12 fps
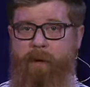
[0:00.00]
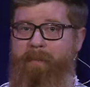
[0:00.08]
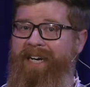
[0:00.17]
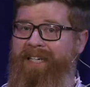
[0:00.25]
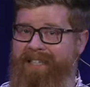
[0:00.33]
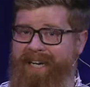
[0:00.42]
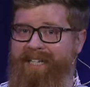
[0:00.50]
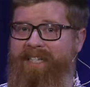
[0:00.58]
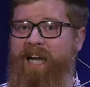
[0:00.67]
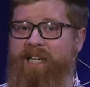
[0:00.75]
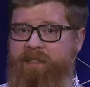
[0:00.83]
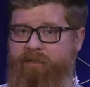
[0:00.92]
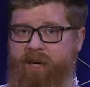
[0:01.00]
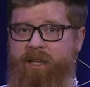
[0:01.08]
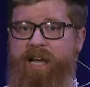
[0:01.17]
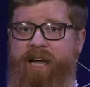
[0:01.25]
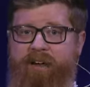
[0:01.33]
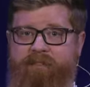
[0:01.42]
I mean, it's like Days of Our
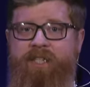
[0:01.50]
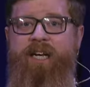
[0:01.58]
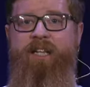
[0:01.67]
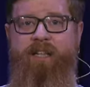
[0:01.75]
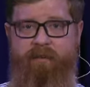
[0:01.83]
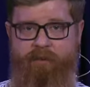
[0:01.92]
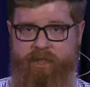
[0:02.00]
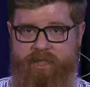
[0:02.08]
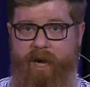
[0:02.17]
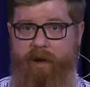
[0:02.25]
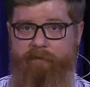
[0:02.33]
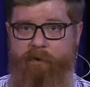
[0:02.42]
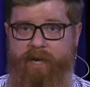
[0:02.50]
Lives level stuff.